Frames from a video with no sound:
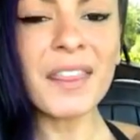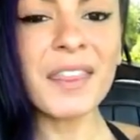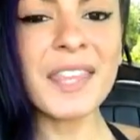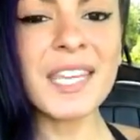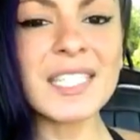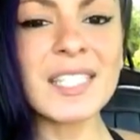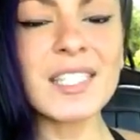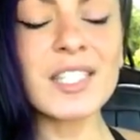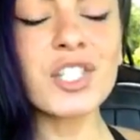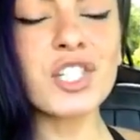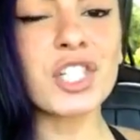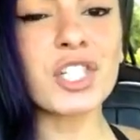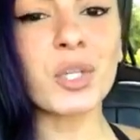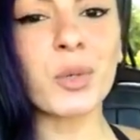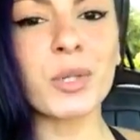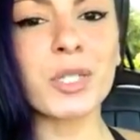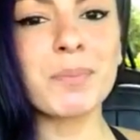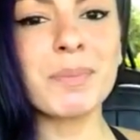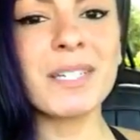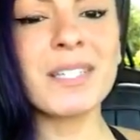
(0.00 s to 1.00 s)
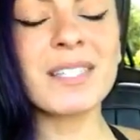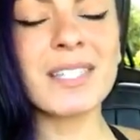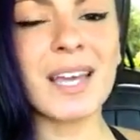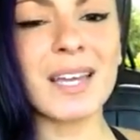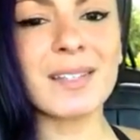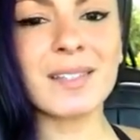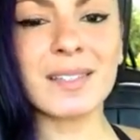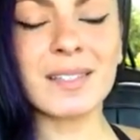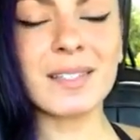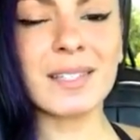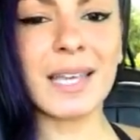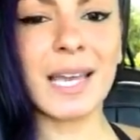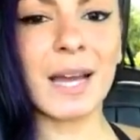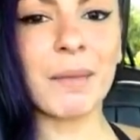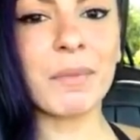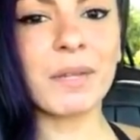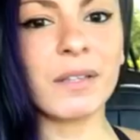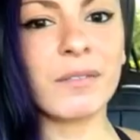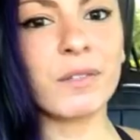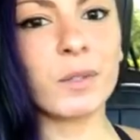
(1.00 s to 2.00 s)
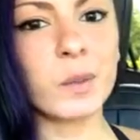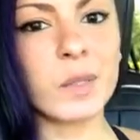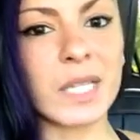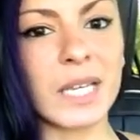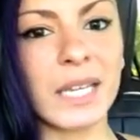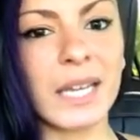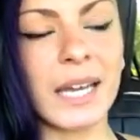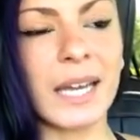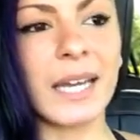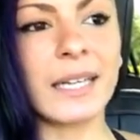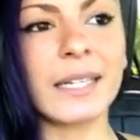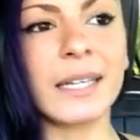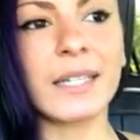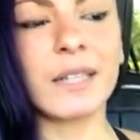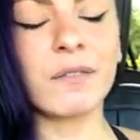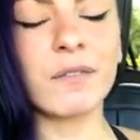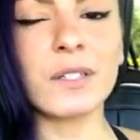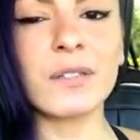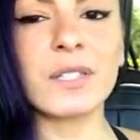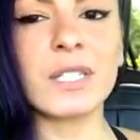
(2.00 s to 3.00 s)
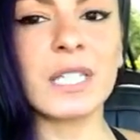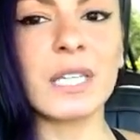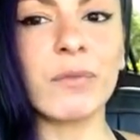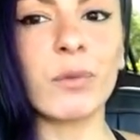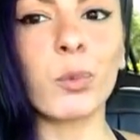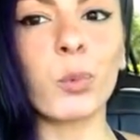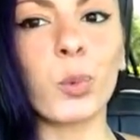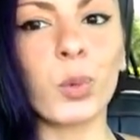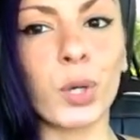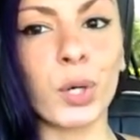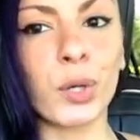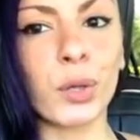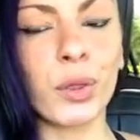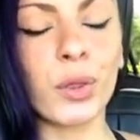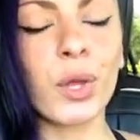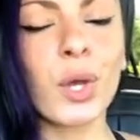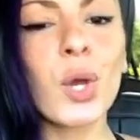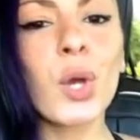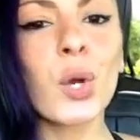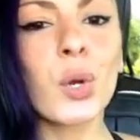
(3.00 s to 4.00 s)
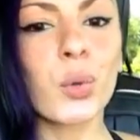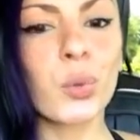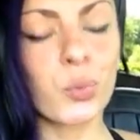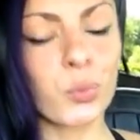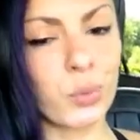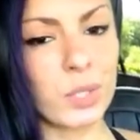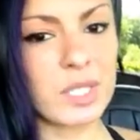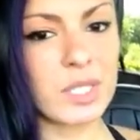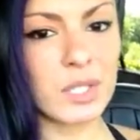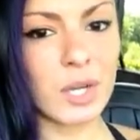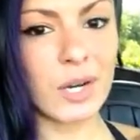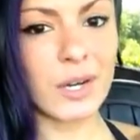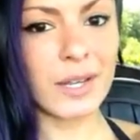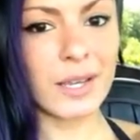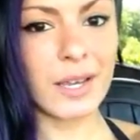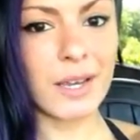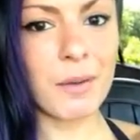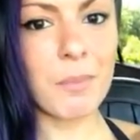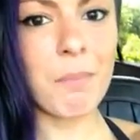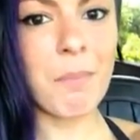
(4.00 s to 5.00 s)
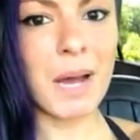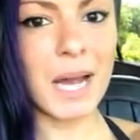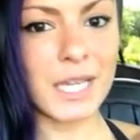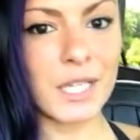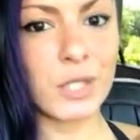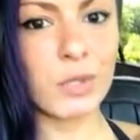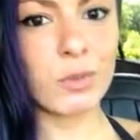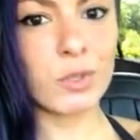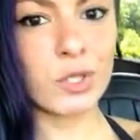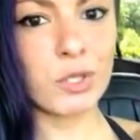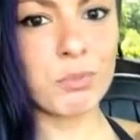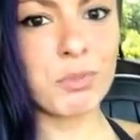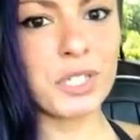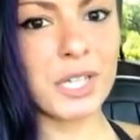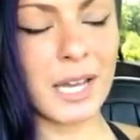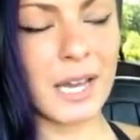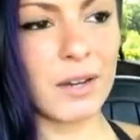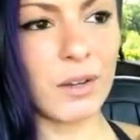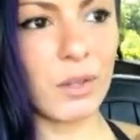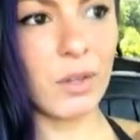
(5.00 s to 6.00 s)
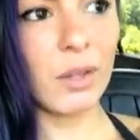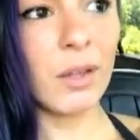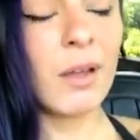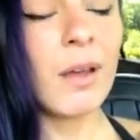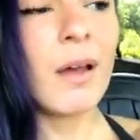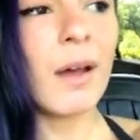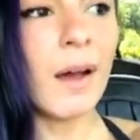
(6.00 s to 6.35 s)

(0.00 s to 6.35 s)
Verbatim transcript: this is just going to be a test to see how many views I get and if it's even worth restarting my YouTube channel.